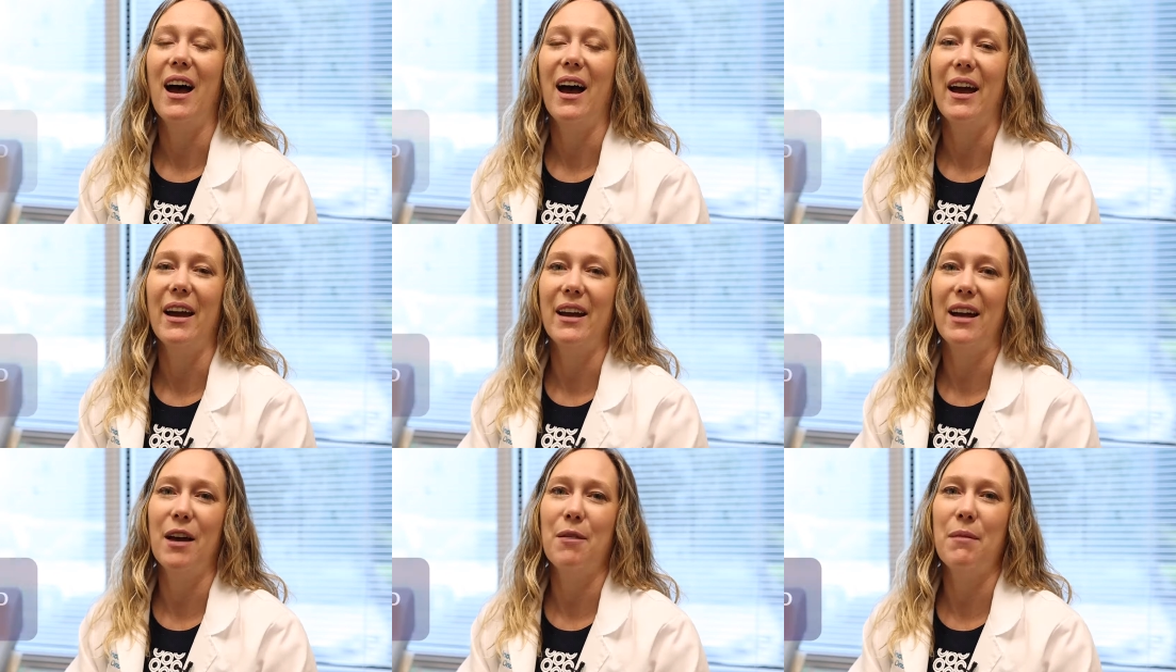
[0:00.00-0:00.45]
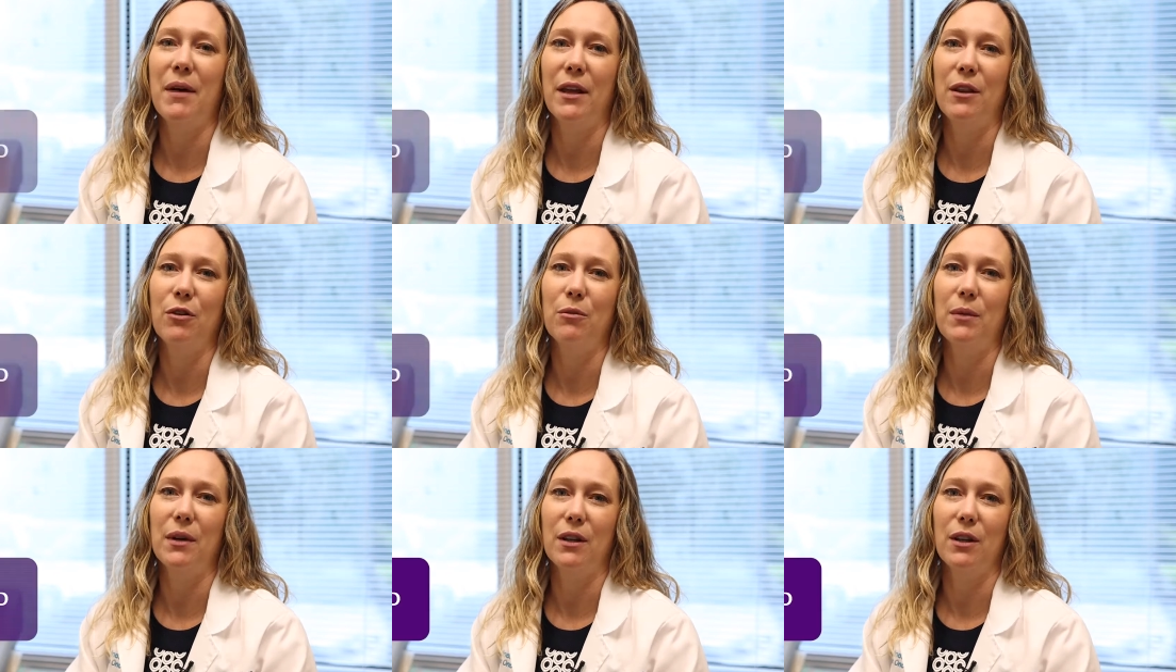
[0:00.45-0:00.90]
Hi, I'm
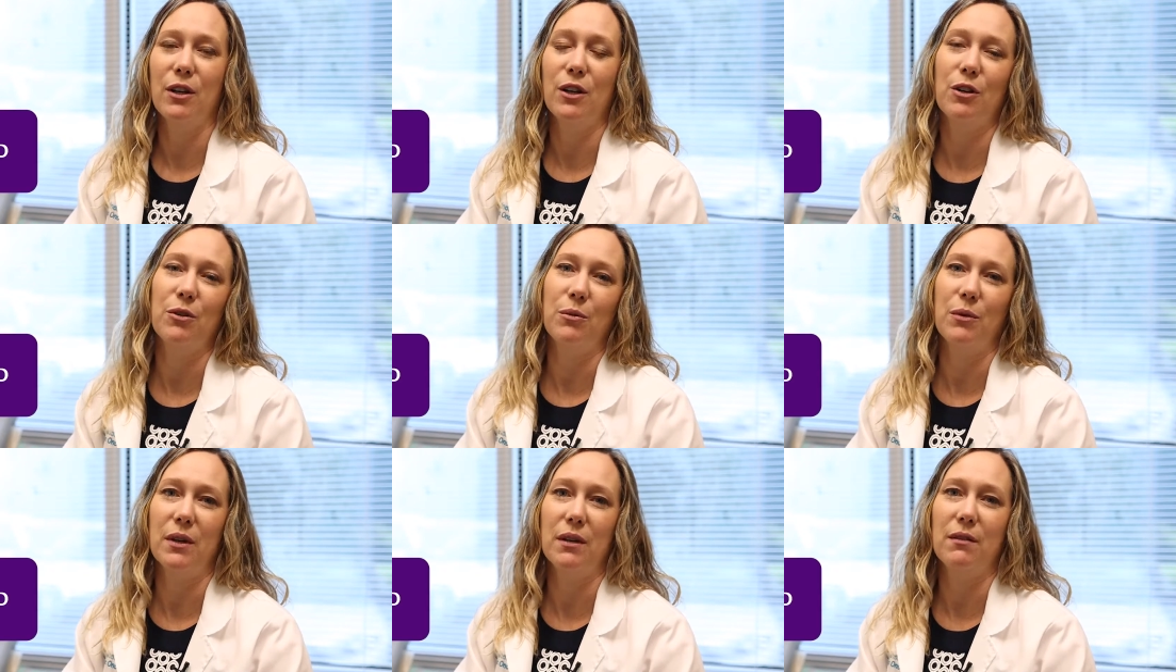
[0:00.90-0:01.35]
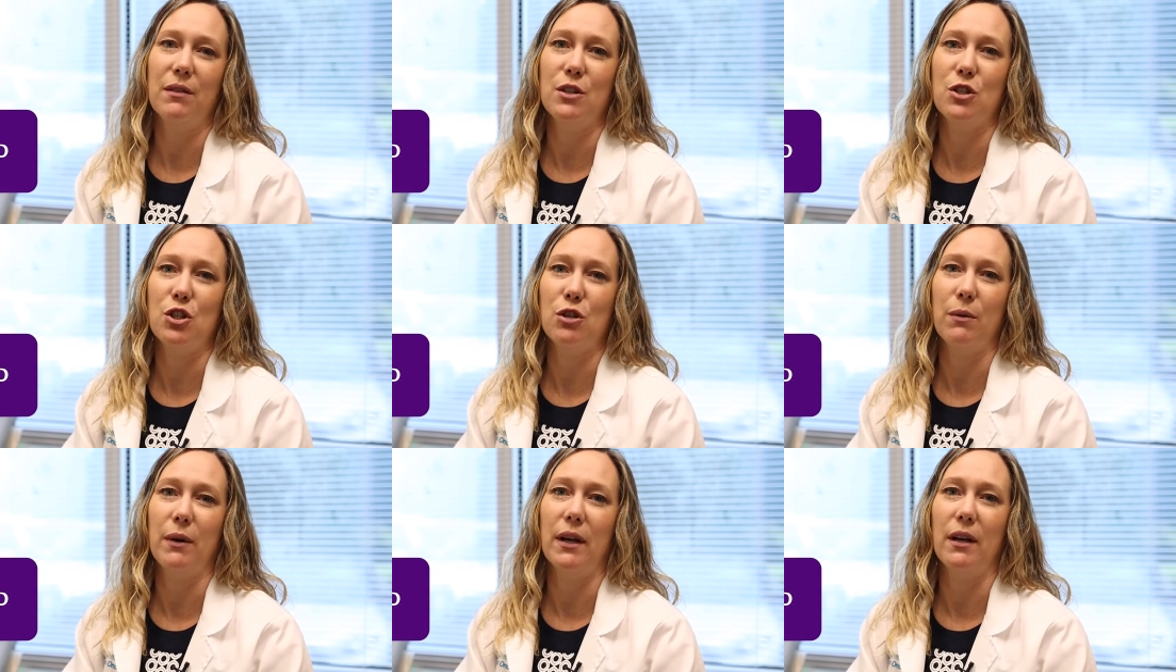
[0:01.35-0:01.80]
Heather Miller, one of the
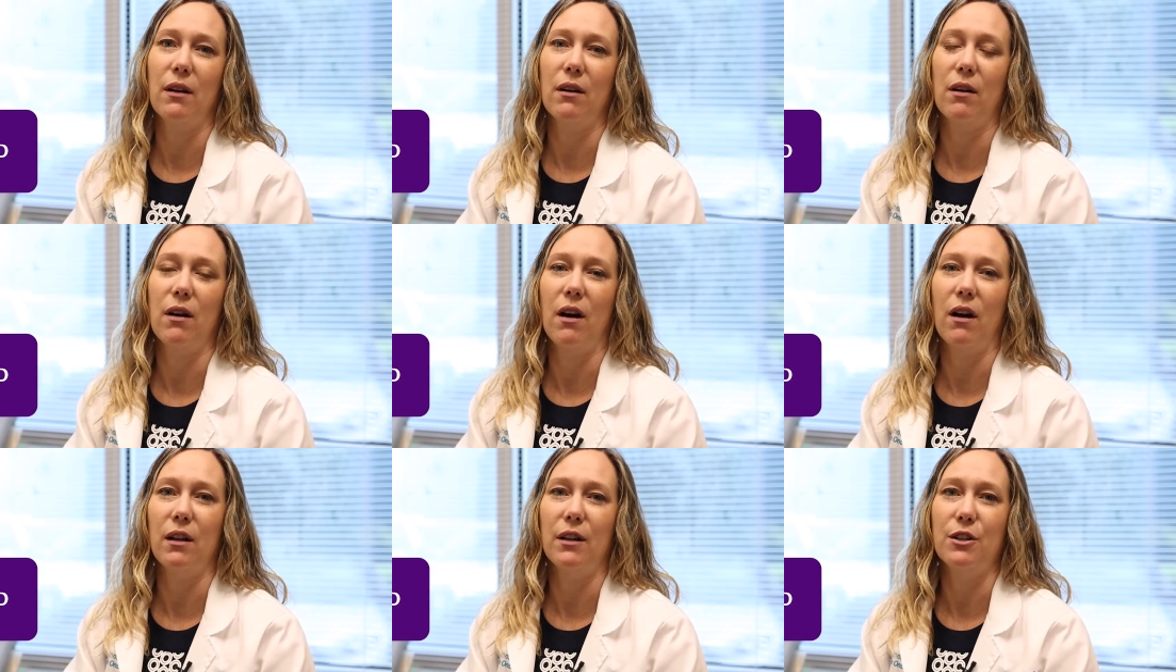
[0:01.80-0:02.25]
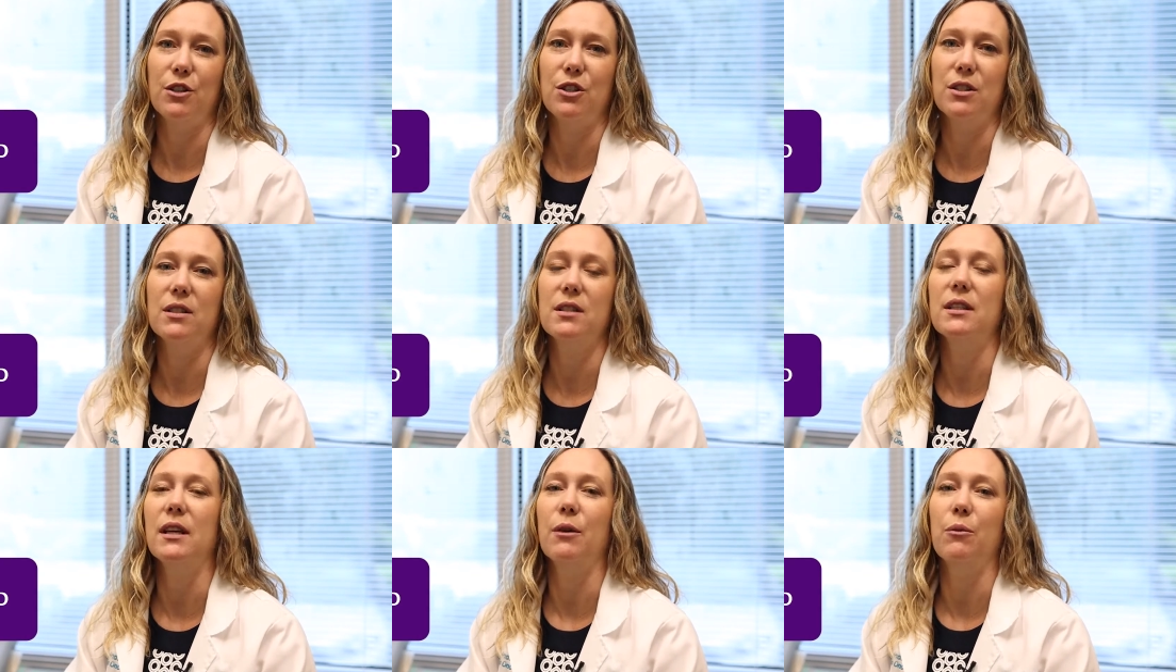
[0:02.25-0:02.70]
GYN
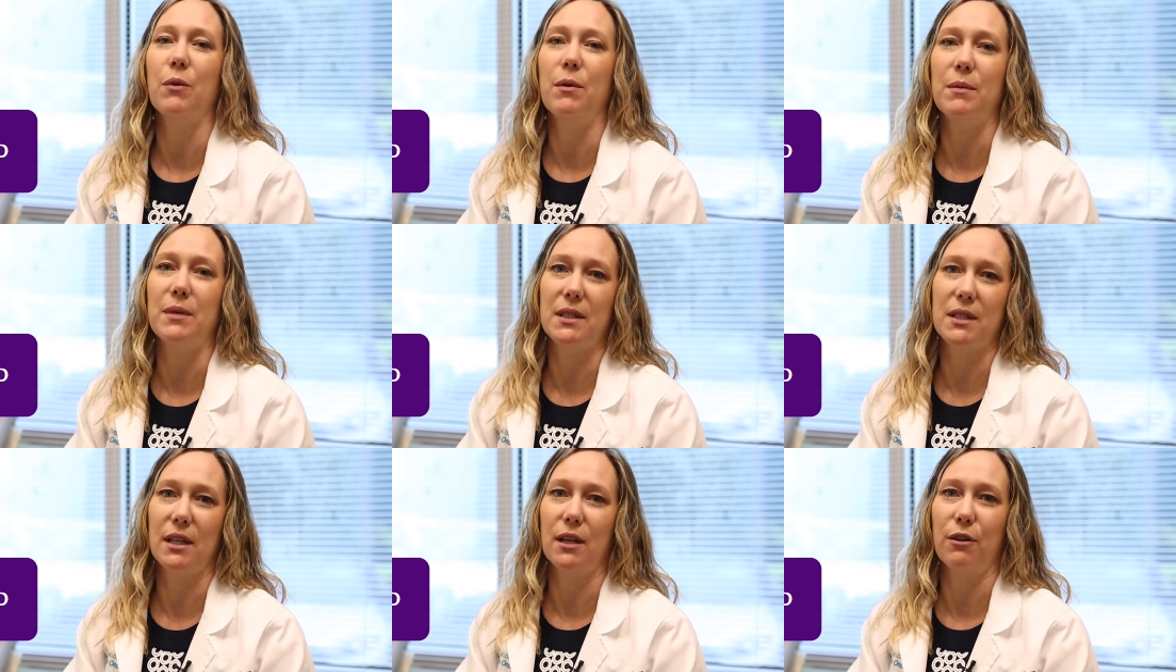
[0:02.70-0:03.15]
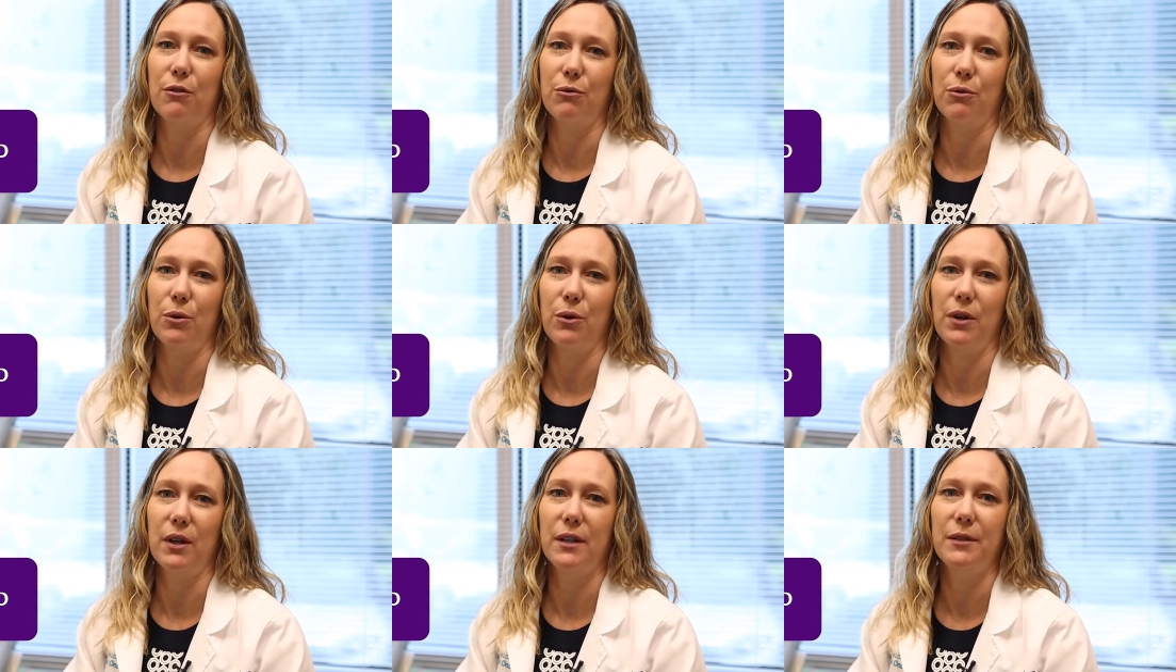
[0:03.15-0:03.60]
oncologists at Women's Care
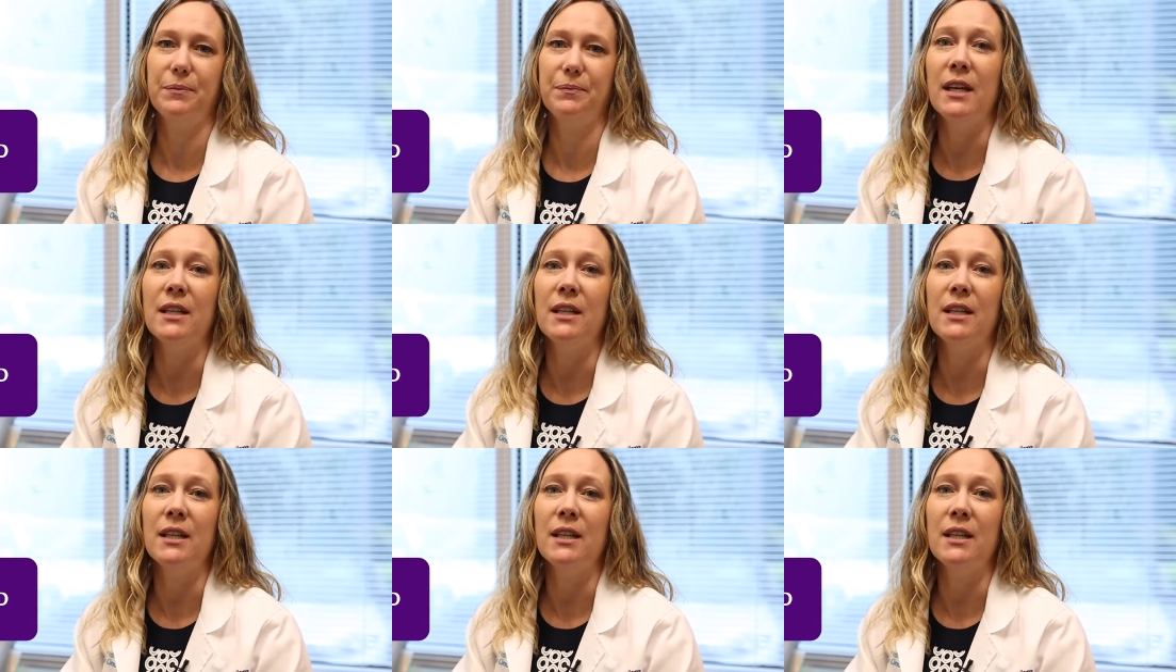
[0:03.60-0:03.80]
Florida.